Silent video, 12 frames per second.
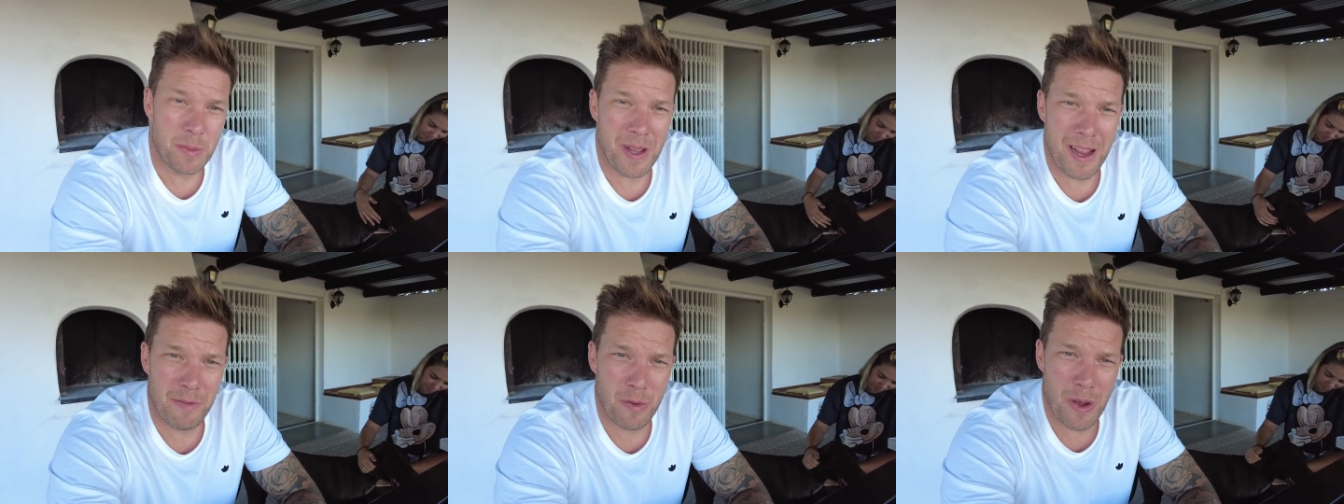to be
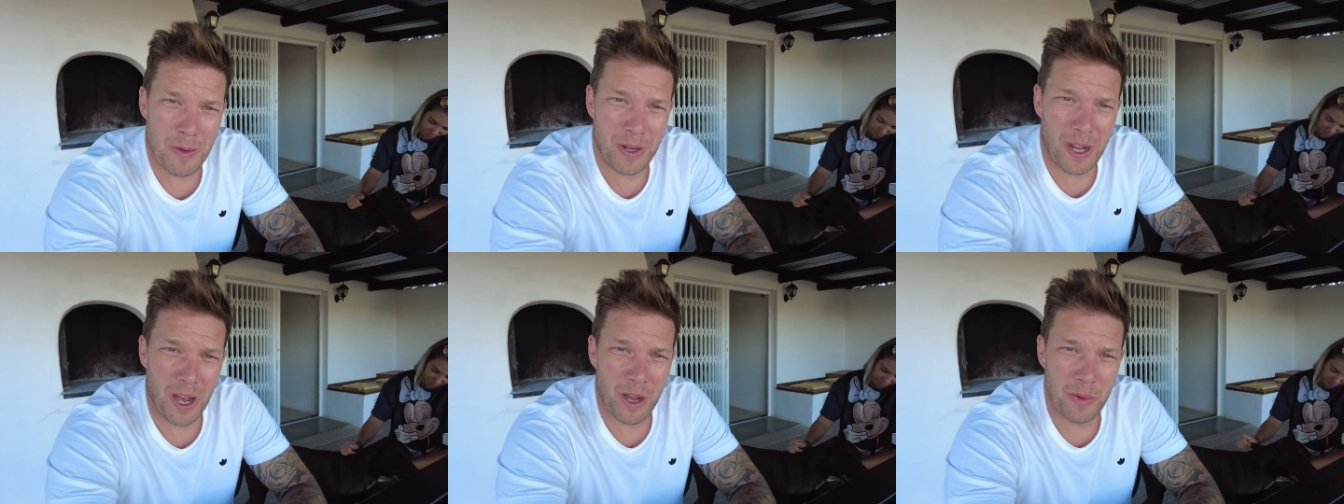everywhere we
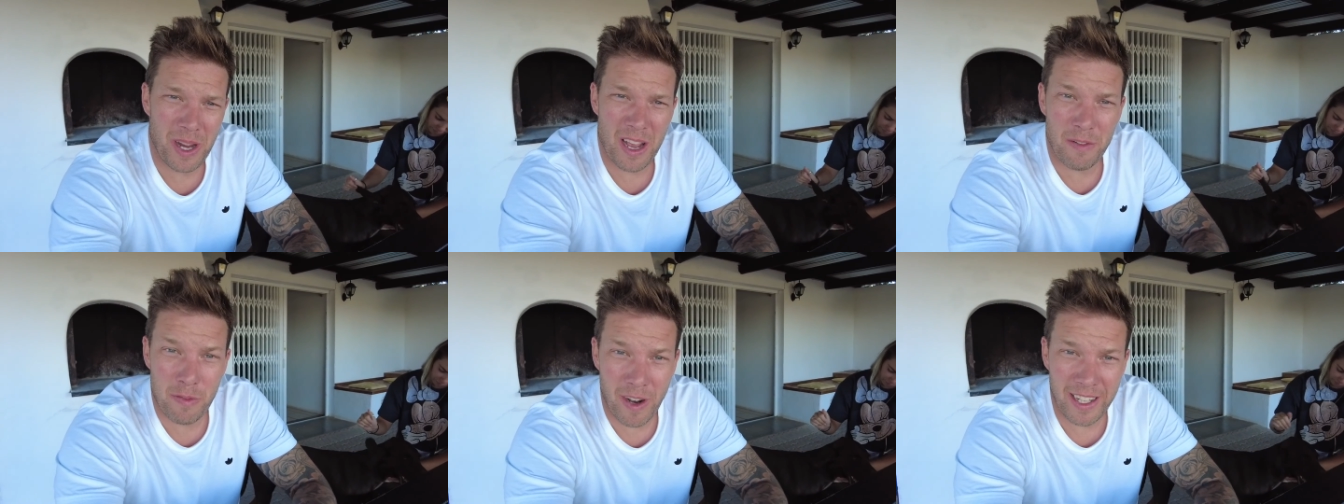go we get
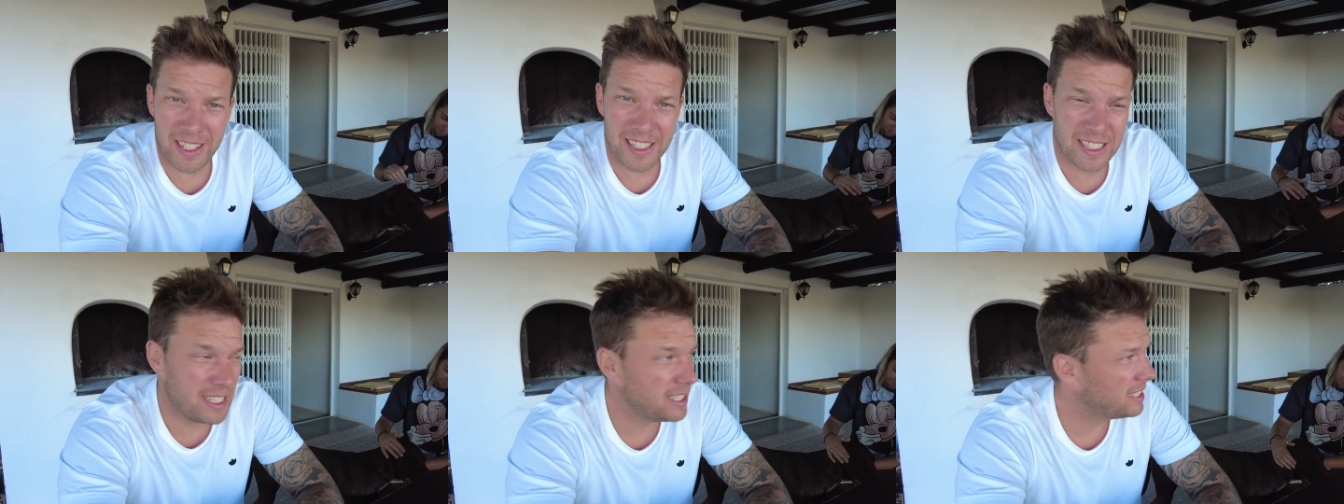a friend.